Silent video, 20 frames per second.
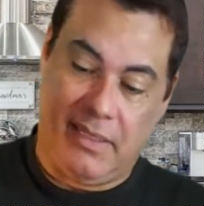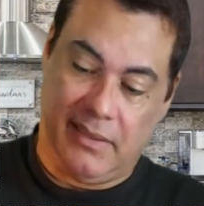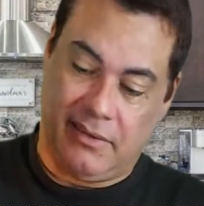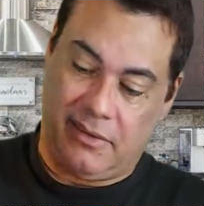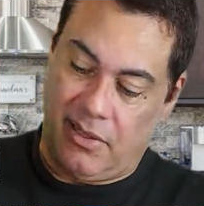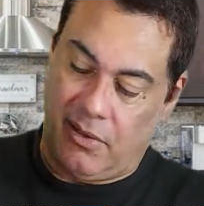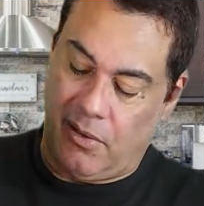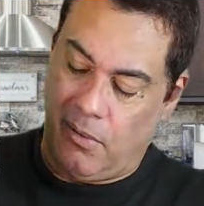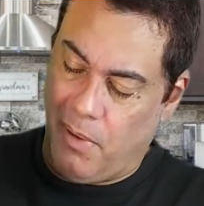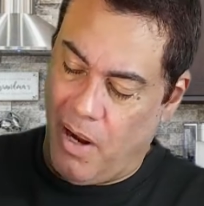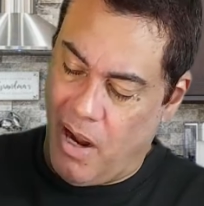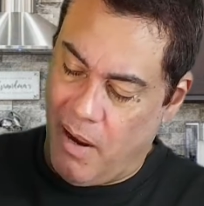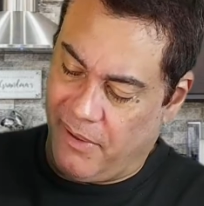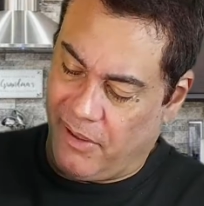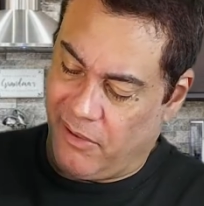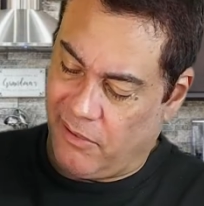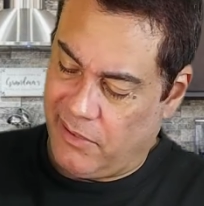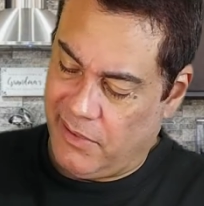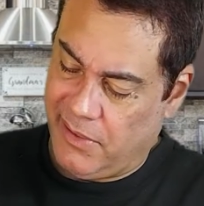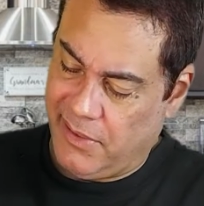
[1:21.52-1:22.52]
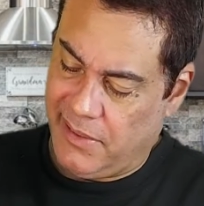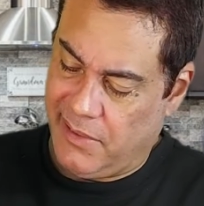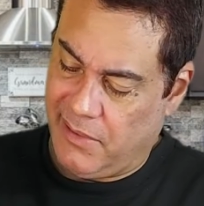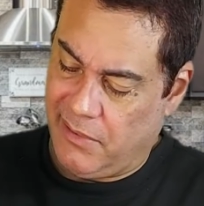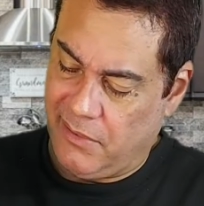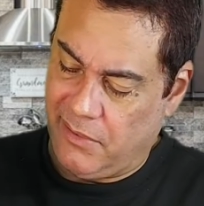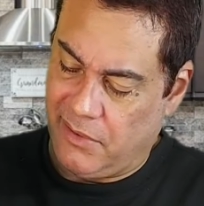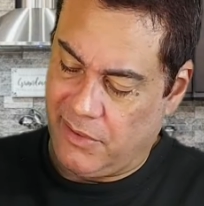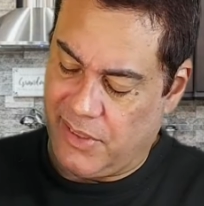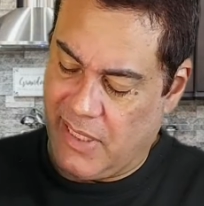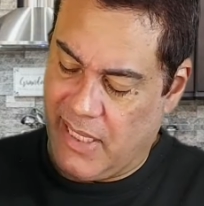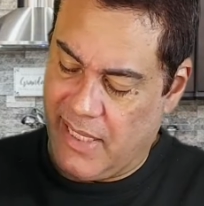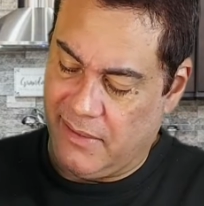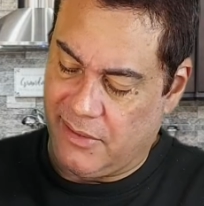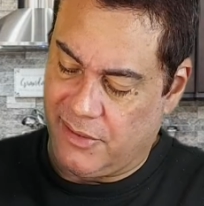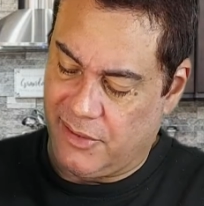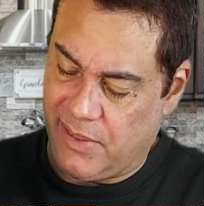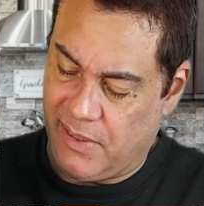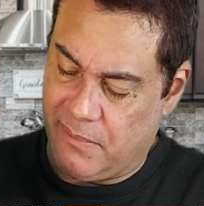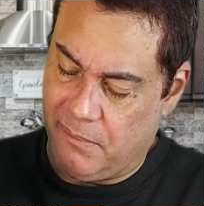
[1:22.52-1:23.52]
the thermometer here on the side of
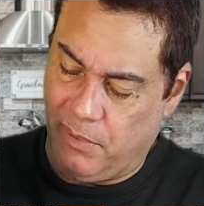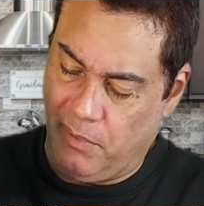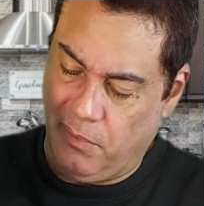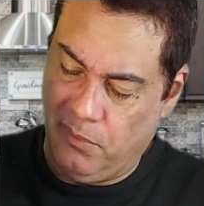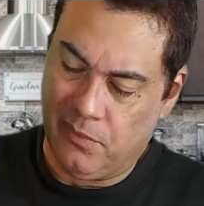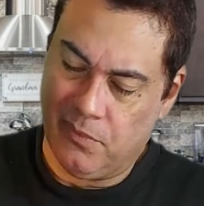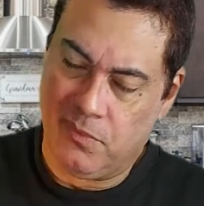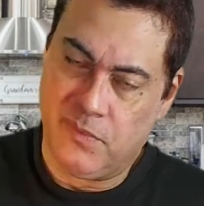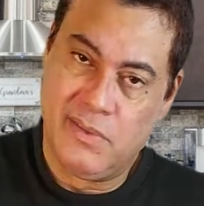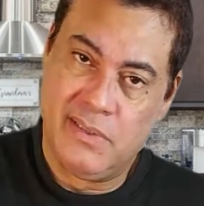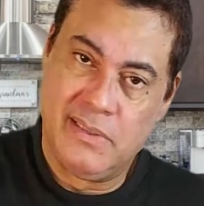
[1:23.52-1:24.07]
the symbol.